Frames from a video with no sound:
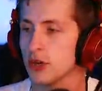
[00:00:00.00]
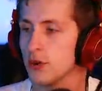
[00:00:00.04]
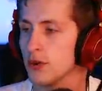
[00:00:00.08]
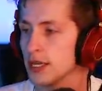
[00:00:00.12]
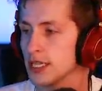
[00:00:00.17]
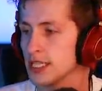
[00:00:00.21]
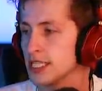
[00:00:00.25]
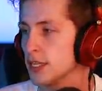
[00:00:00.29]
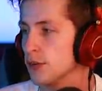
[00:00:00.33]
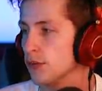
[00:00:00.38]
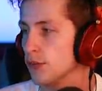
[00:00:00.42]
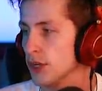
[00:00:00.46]
I want
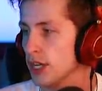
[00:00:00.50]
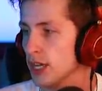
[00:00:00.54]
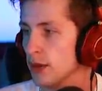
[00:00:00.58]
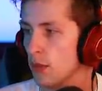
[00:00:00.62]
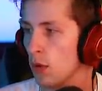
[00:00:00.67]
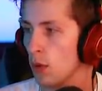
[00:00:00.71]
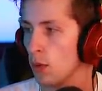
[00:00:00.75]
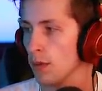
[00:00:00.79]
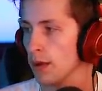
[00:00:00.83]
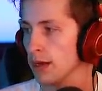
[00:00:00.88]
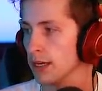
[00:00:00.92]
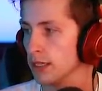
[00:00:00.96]
to see if we get
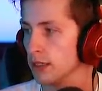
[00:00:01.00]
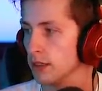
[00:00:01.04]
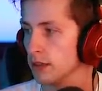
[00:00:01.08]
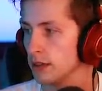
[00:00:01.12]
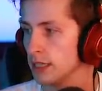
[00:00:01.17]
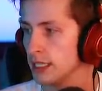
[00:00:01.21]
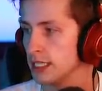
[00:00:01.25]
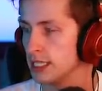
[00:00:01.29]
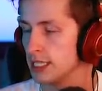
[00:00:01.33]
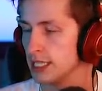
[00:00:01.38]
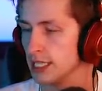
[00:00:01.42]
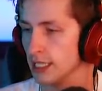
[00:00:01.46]
more money.
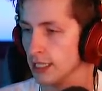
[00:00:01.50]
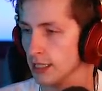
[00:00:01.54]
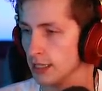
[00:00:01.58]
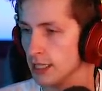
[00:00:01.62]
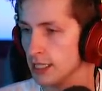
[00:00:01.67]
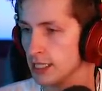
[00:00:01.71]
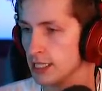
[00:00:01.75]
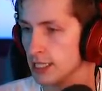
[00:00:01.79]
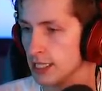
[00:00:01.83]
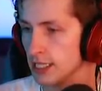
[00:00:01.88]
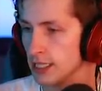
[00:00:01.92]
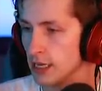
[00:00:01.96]
Let's see.
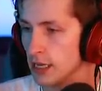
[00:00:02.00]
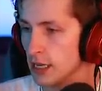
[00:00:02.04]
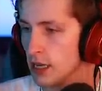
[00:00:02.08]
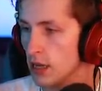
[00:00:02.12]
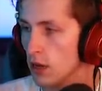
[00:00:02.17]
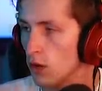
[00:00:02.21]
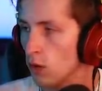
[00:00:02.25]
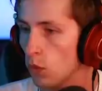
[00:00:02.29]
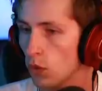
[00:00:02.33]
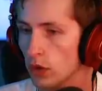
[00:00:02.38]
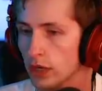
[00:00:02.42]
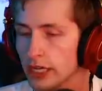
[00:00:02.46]
Let's see.
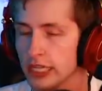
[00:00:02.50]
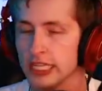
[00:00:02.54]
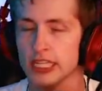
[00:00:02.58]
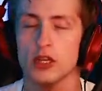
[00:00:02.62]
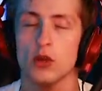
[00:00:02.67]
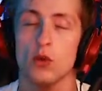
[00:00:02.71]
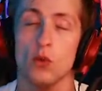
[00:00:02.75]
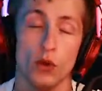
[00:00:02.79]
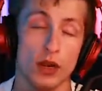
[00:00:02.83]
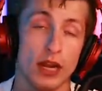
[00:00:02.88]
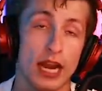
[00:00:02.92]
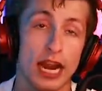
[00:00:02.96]
We're gonna we're